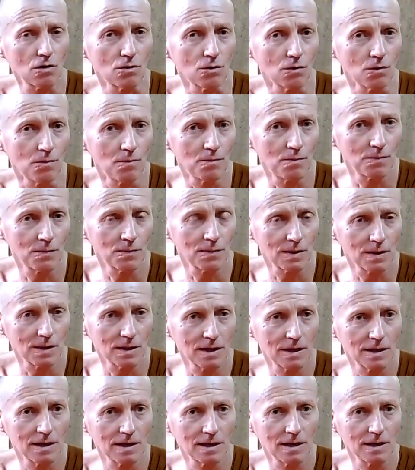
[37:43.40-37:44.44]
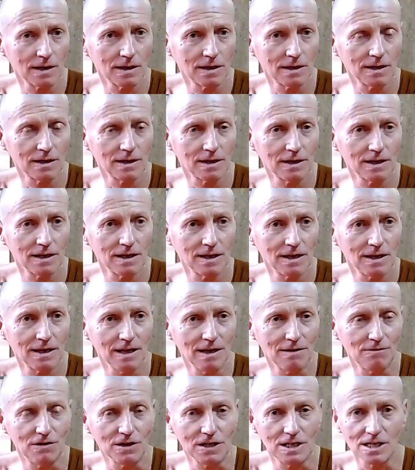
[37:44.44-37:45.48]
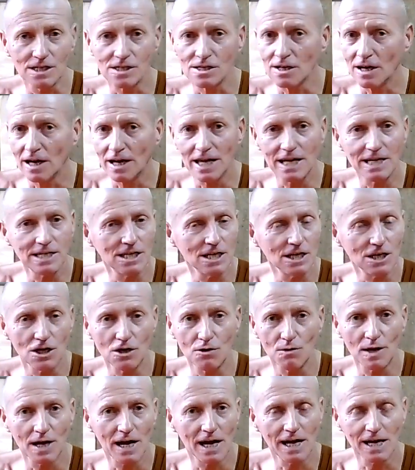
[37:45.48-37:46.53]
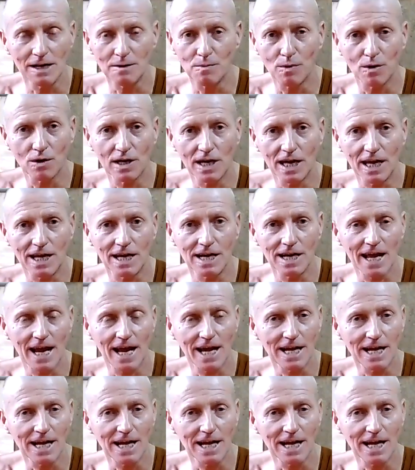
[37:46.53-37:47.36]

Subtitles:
if it isn't leading you in any positive direction,